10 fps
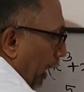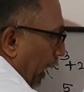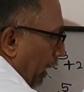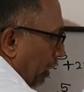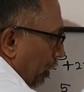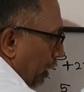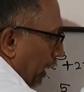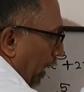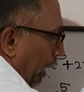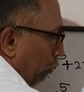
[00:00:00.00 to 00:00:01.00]
x
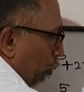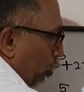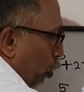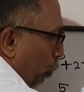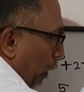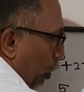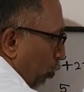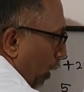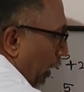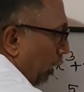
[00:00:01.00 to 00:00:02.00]
times 2 plus
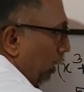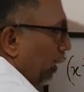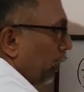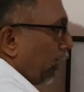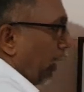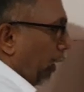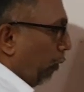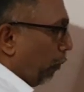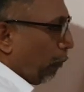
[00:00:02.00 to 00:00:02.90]
1, 3.